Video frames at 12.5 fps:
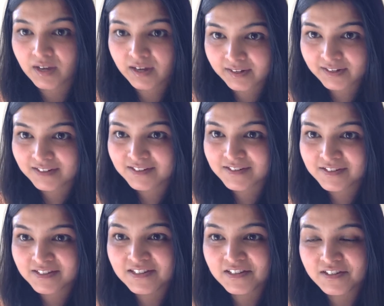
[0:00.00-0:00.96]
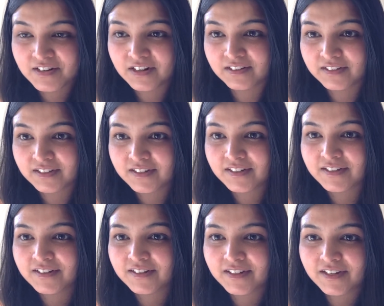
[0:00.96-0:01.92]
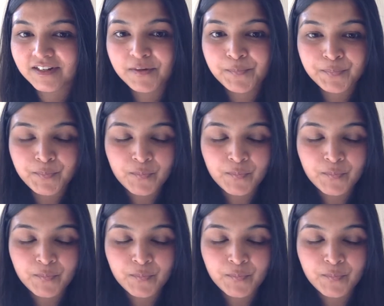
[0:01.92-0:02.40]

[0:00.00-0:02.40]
Hi guys, this is Radhika here again.